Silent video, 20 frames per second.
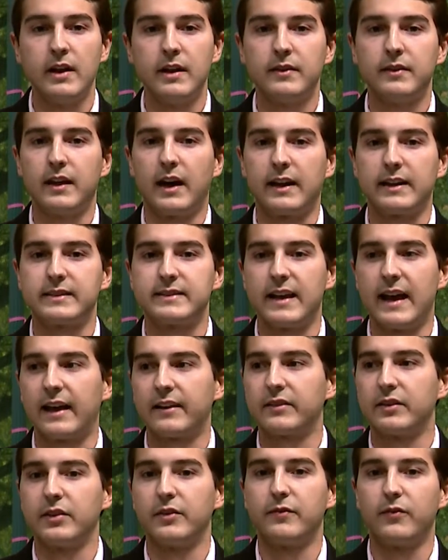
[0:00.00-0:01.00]
not
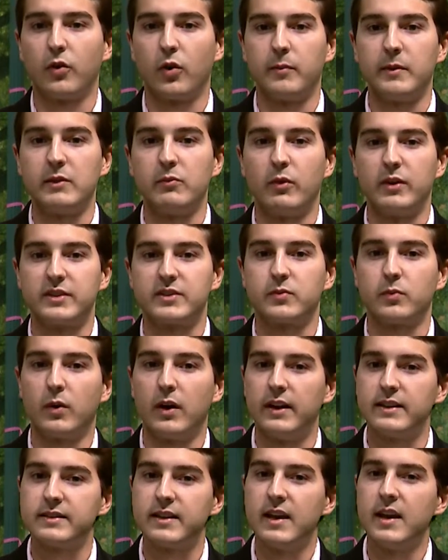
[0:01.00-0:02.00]
exactly the form he once
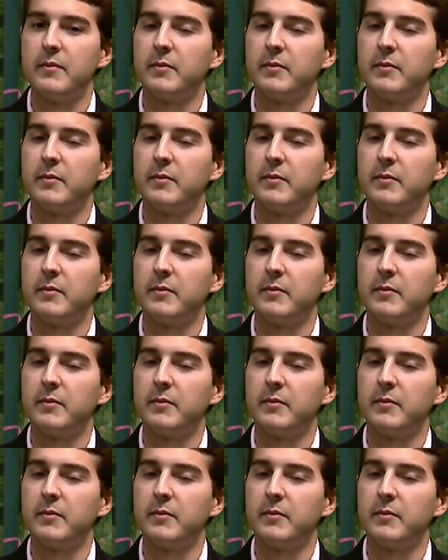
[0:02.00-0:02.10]
was,